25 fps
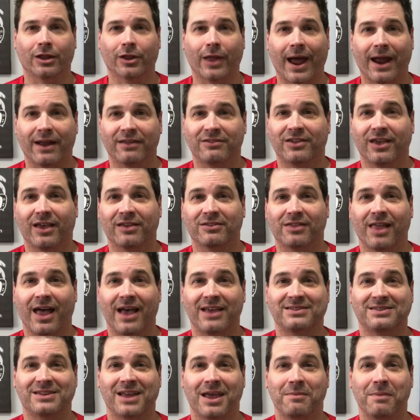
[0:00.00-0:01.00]
don't know how to say his
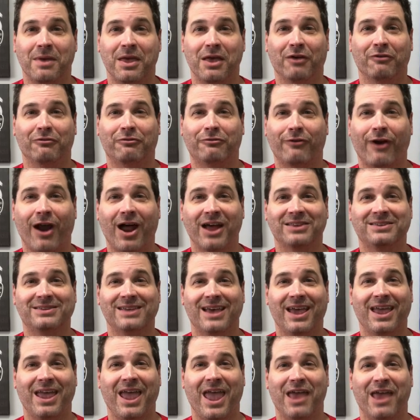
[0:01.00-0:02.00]
last name,
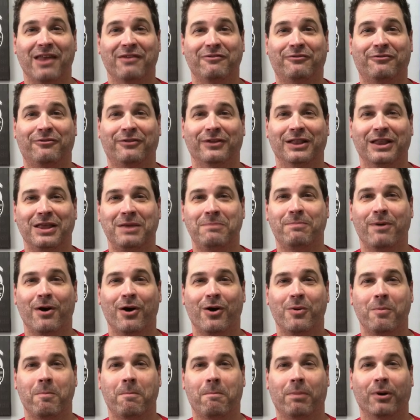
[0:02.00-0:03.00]
Ilfrate and
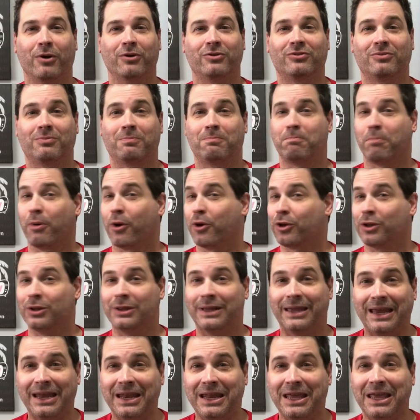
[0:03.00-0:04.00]
Filippo
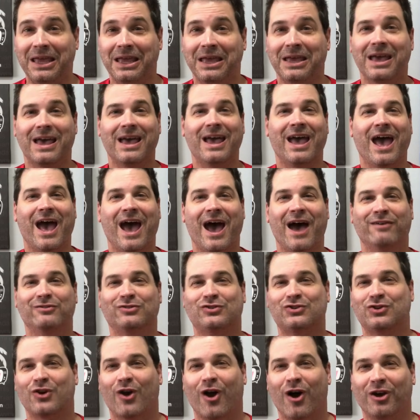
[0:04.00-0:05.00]
Bertolini have
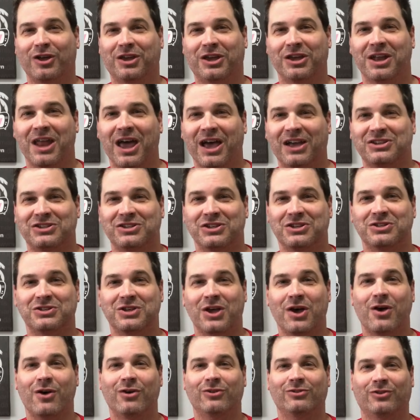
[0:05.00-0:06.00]
strong connections
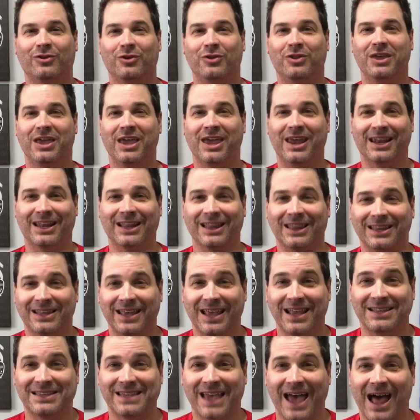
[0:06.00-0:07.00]
to the
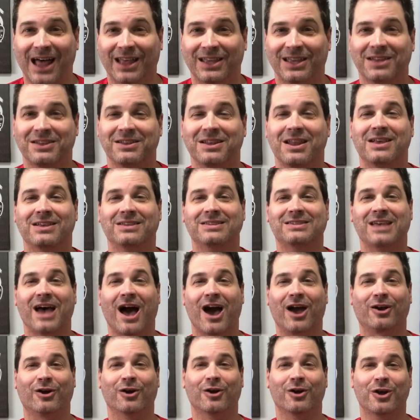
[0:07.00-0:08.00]
Italian
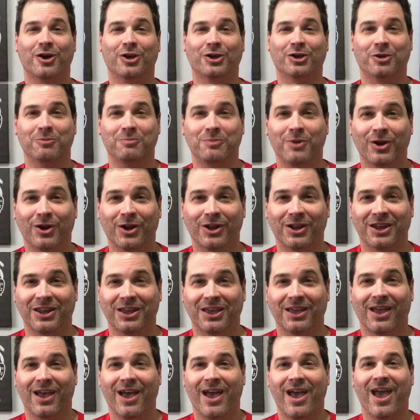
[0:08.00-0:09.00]
soccer
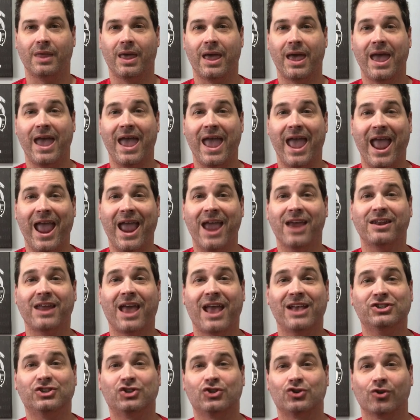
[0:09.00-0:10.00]
community and
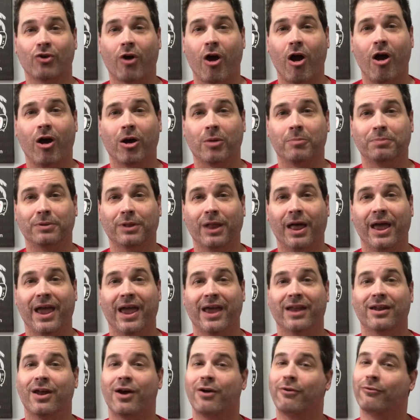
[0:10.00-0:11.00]
a strong
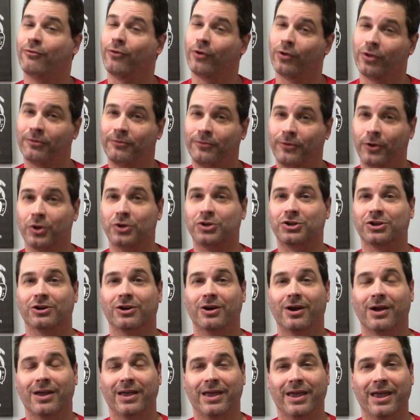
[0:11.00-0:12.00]
plan for the
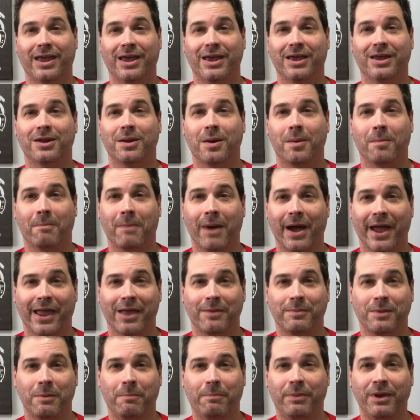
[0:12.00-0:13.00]
future in
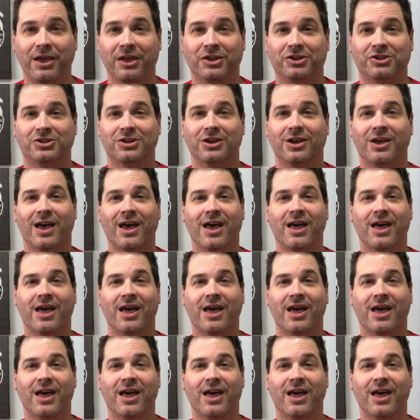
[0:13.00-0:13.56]
Miami Beach.